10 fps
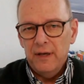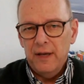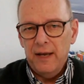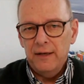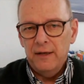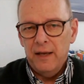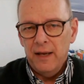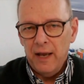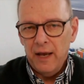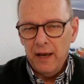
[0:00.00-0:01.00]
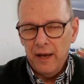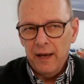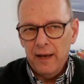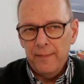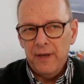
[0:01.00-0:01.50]
and
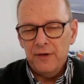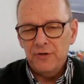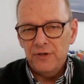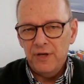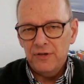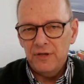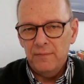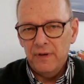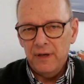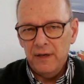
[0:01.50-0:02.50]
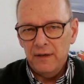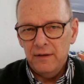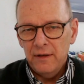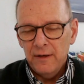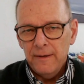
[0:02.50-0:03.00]
assist them
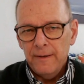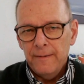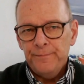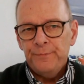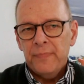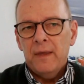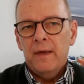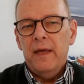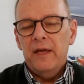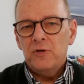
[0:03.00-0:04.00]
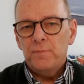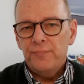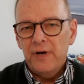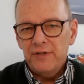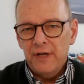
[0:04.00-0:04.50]
in
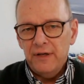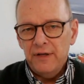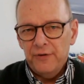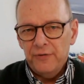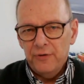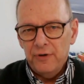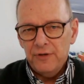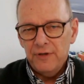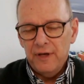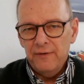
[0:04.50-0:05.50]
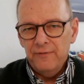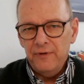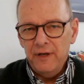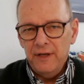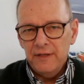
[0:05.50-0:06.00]
expressing their thoughts and
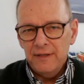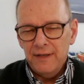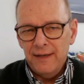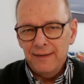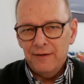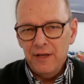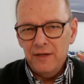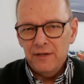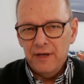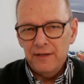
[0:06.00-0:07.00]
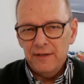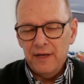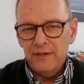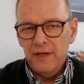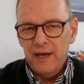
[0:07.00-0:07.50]
feelings and their insights
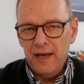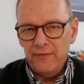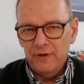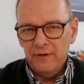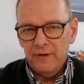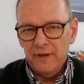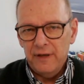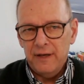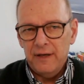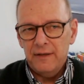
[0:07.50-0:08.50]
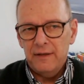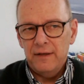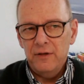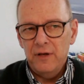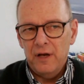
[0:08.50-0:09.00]
as they have it, and
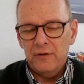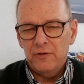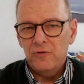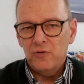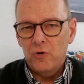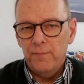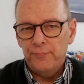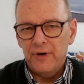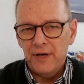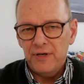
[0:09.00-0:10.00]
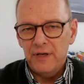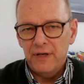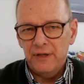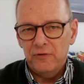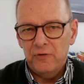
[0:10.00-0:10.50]
not compressing
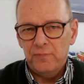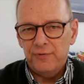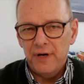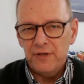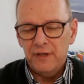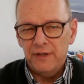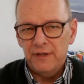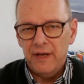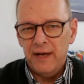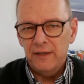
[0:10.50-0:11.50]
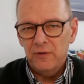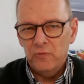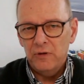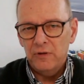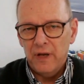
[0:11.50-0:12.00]
it or pressing it in
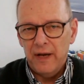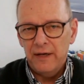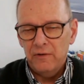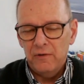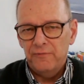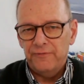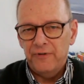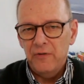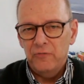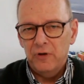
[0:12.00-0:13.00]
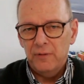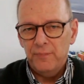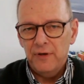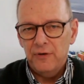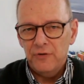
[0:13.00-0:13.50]
one kind of framework,
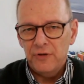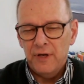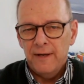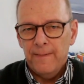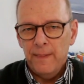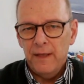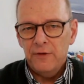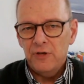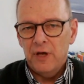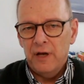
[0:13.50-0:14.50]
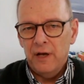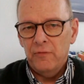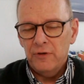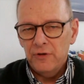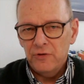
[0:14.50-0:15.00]
because that is
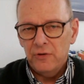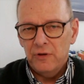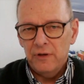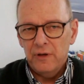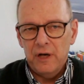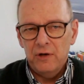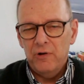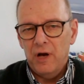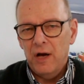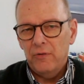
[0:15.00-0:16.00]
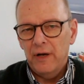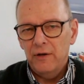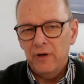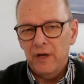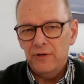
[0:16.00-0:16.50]
our
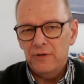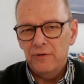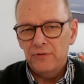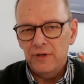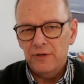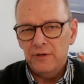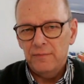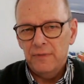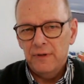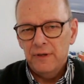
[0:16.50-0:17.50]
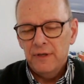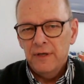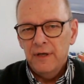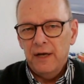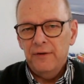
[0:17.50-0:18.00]
educational system.
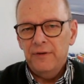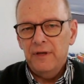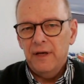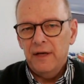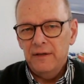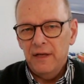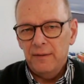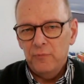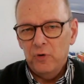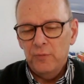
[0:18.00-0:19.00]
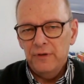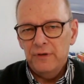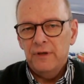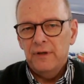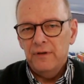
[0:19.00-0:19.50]
And I think at that
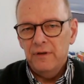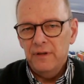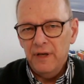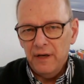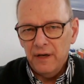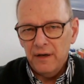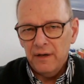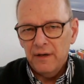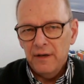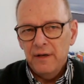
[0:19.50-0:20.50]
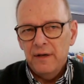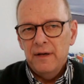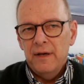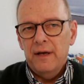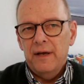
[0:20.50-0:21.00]
moment there,
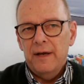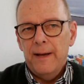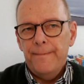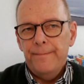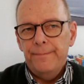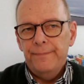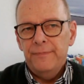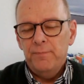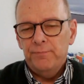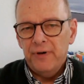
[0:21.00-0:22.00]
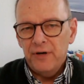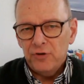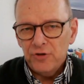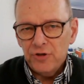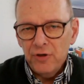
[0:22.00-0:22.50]
the
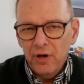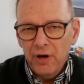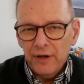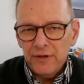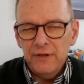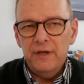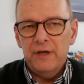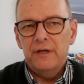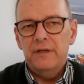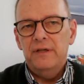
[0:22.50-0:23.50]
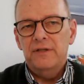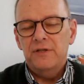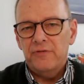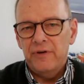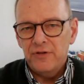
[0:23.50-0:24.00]
pressure starts there, the
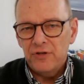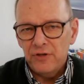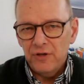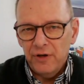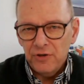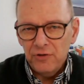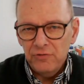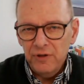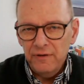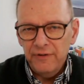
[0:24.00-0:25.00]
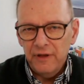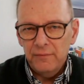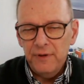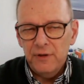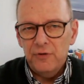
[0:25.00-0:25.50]
stress starts to
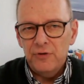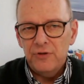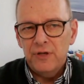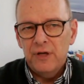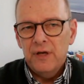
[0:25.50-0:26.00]
develop, because